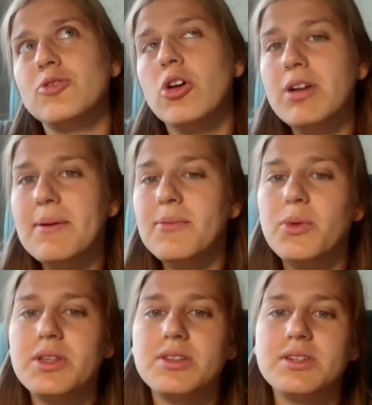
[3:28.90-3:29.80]

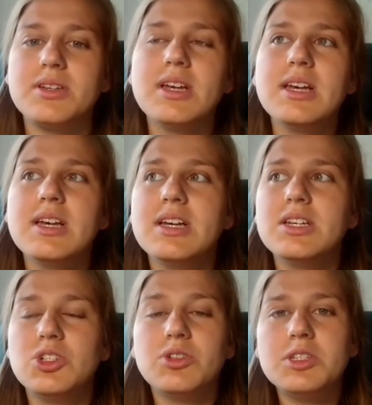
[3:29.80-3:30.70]
program, with the
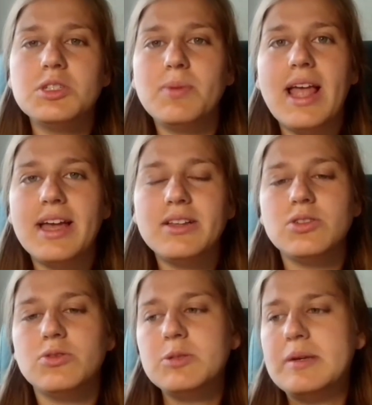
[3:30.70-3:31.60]
students'
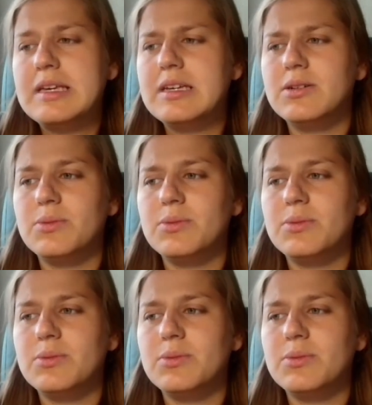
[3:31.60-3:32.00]
plan, so to speak,